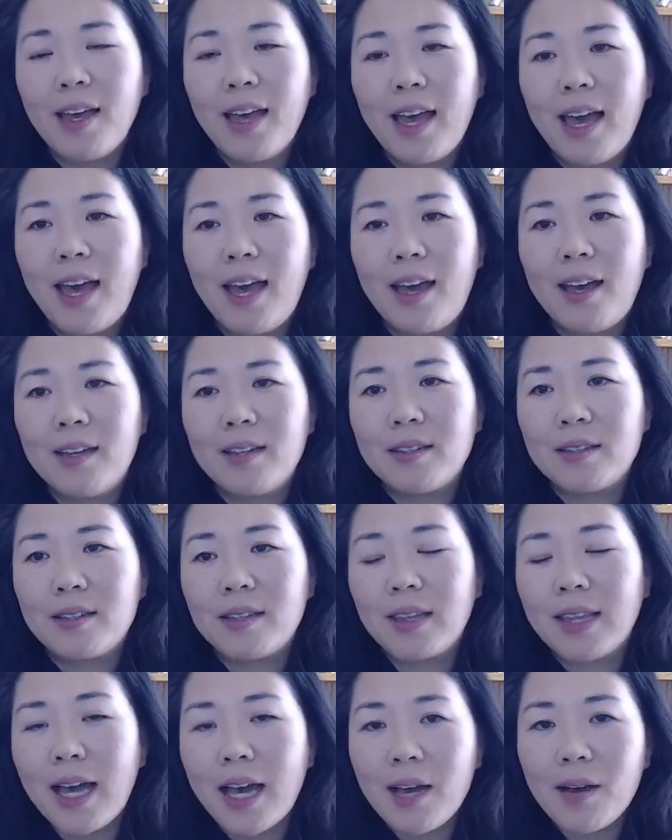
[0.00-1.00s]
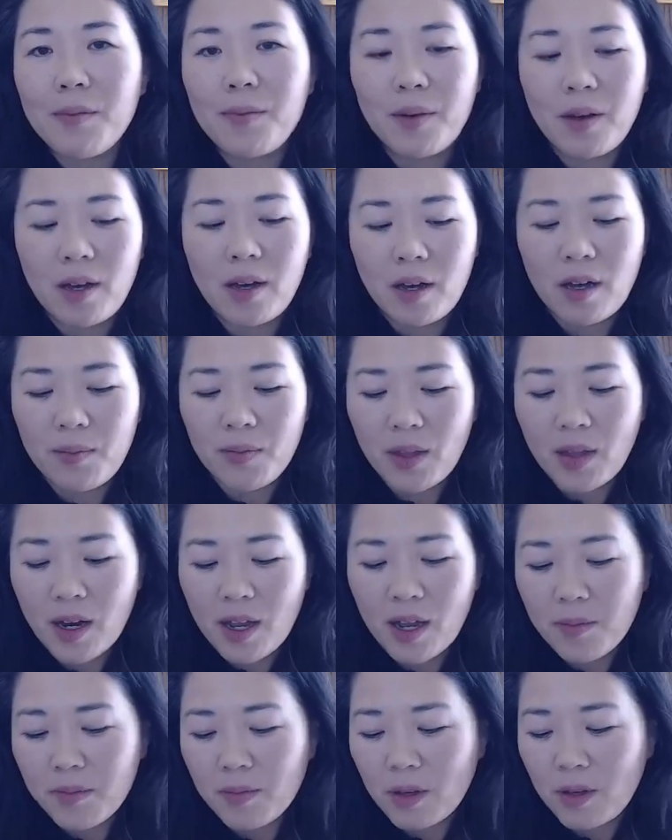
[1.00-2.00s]
And the lab that
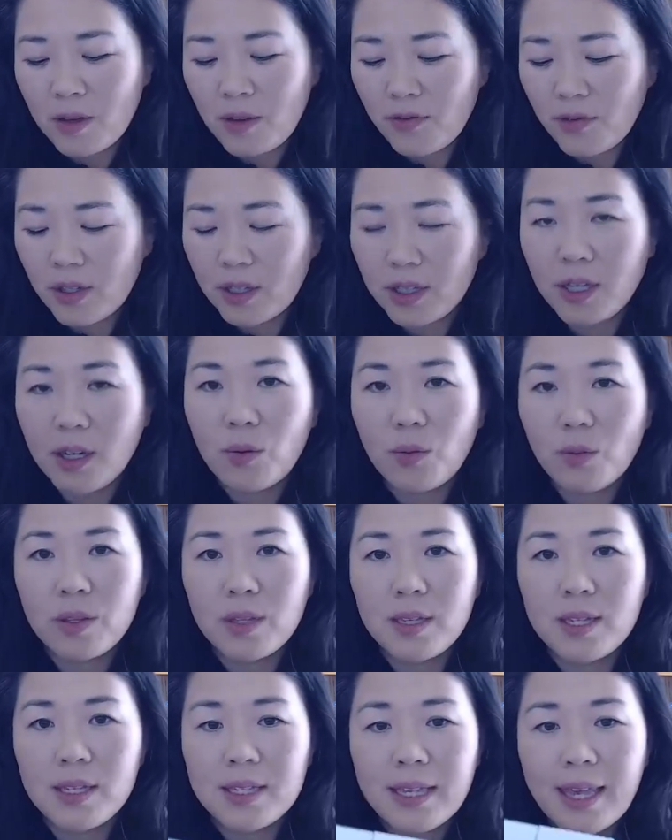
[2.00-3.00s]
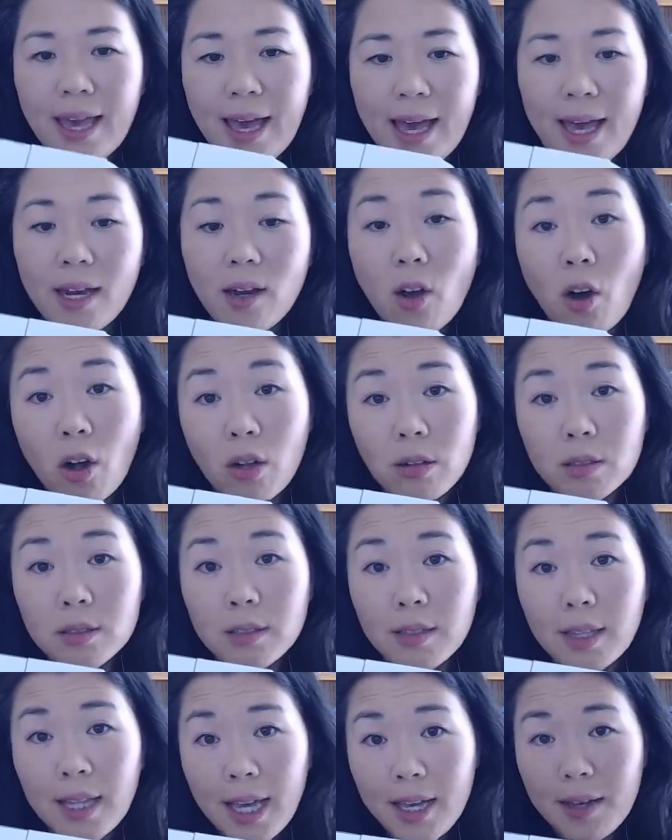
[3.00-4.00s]
I'm affiliated with is
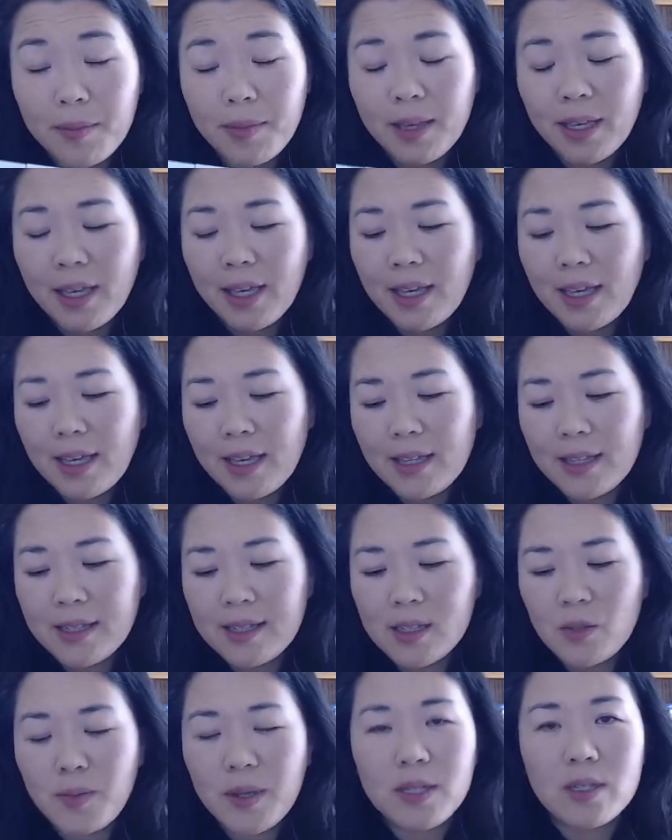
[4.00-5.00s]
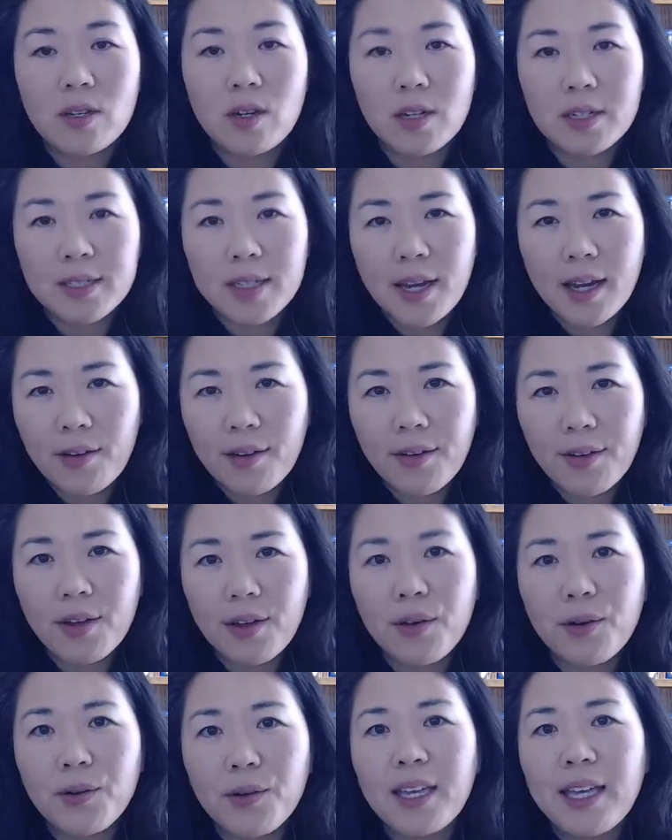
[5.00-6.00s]
CanAlt Lab. This is based in
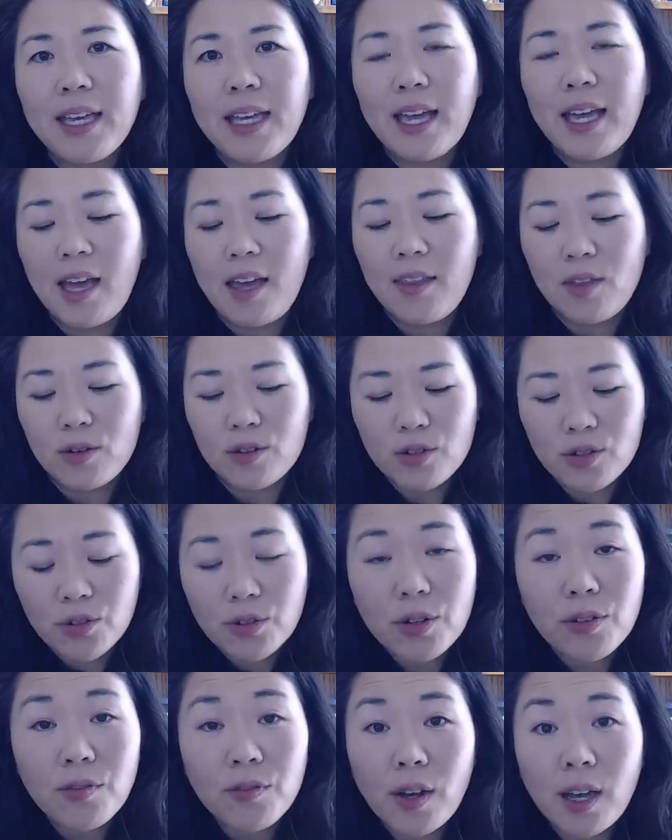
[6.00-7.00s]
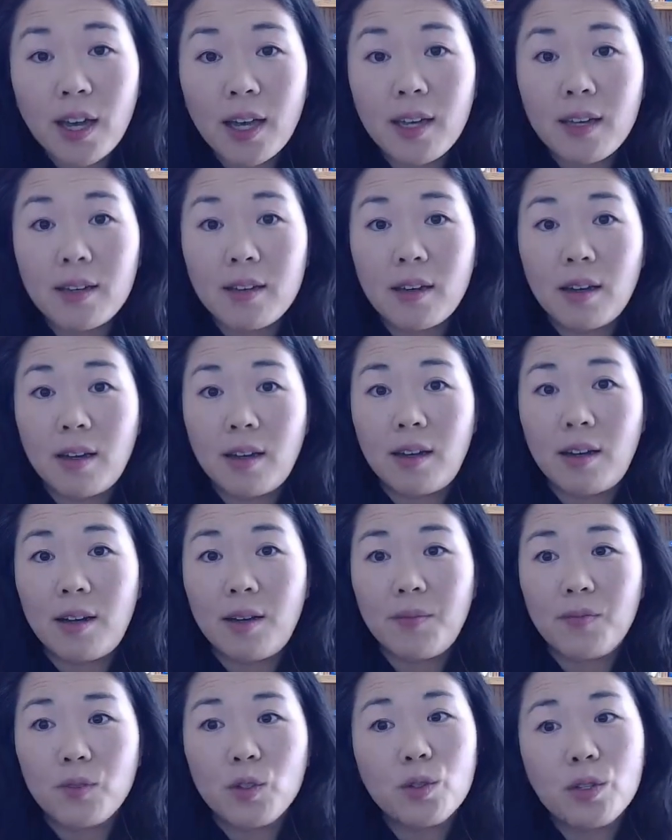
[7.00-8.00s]
Ontario and they're certified.
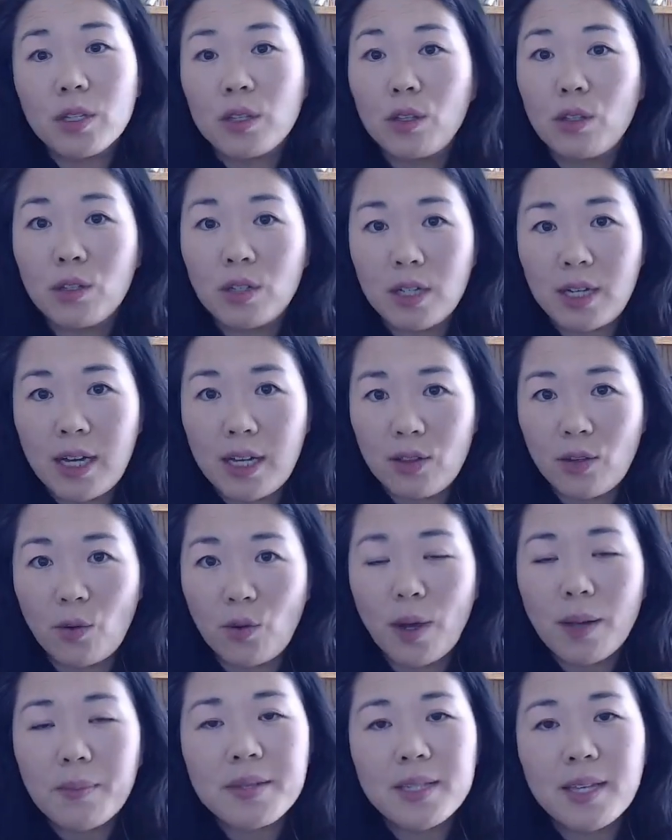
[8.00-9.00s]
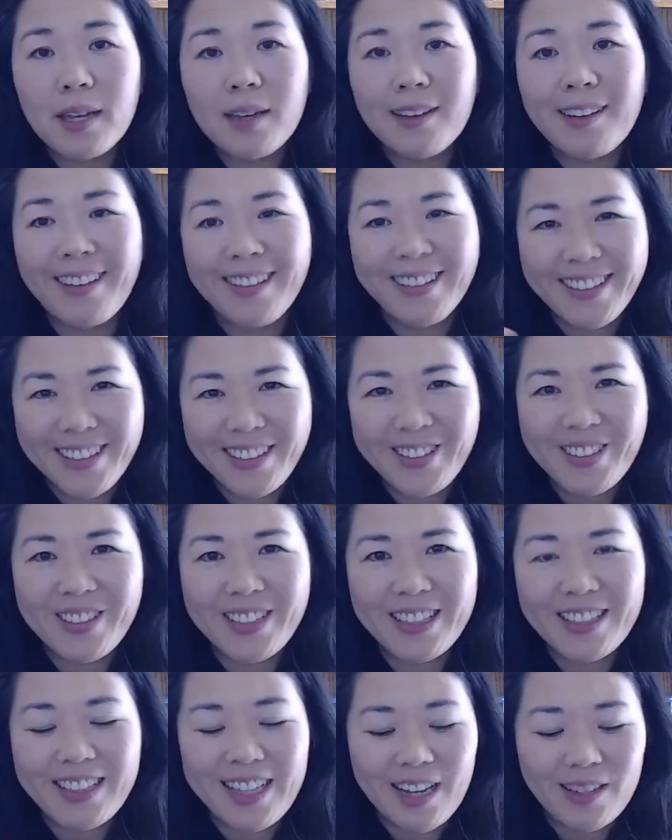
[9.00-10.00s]
You can look at their website. I'll
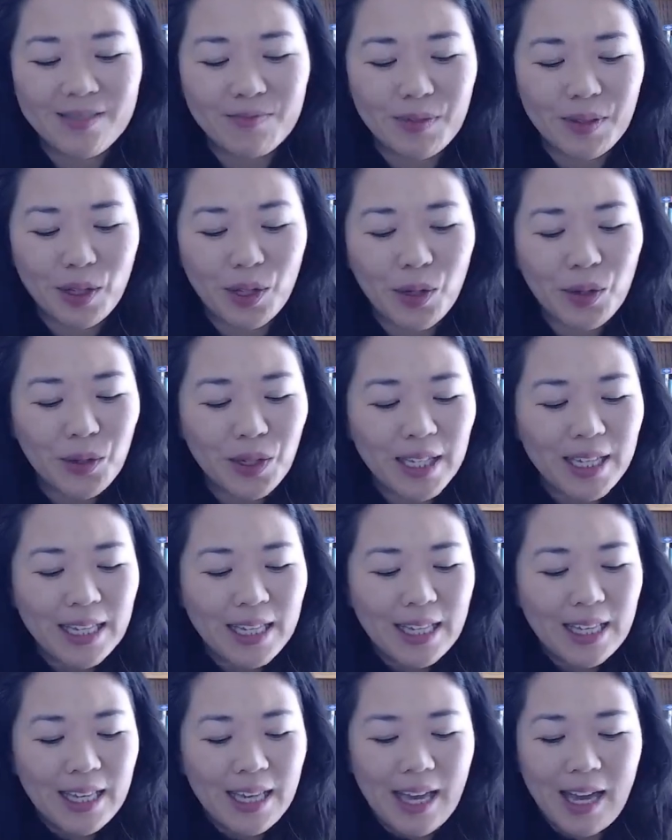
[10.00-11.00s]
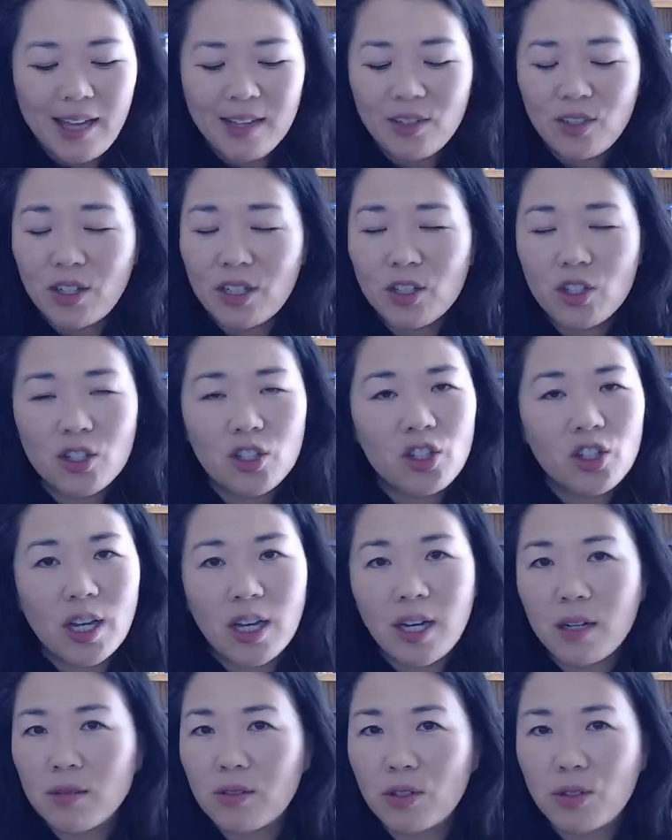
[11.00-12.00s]
include it down below. And you can just
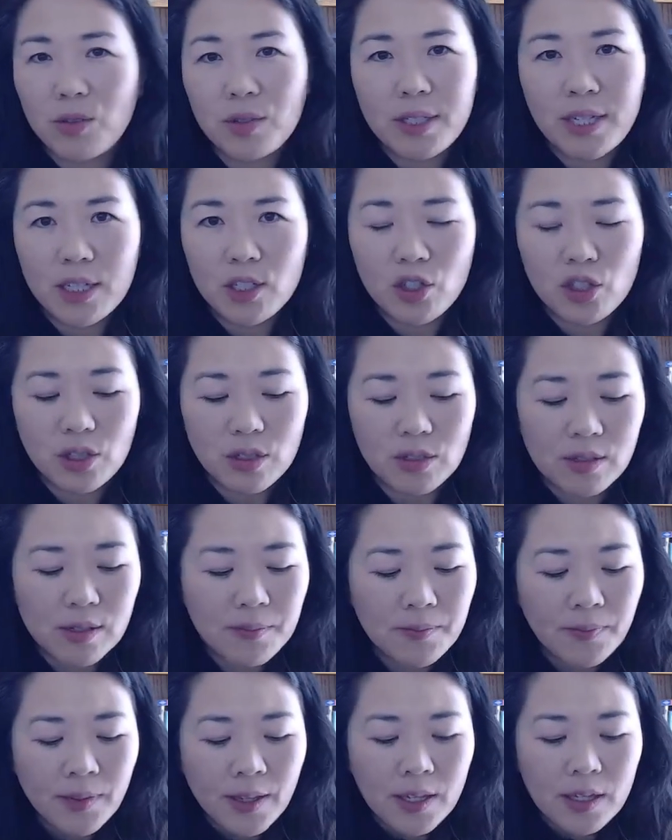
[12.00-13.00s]
check out their credentials.